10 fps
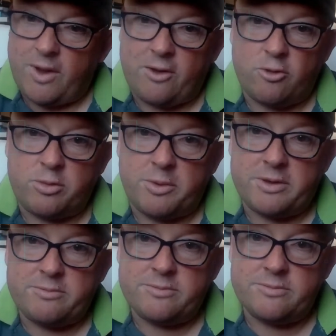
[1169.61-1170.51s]
wake up a
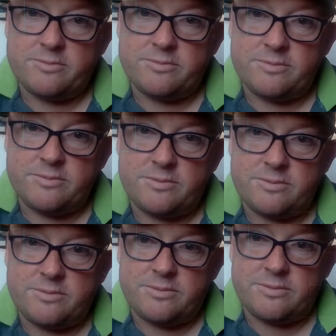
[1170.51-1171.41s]
bit
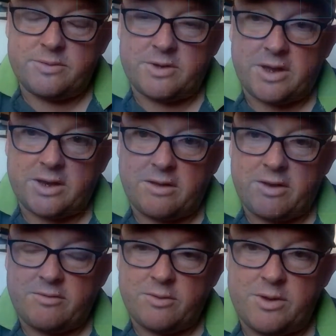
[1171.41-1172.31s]
and get ready for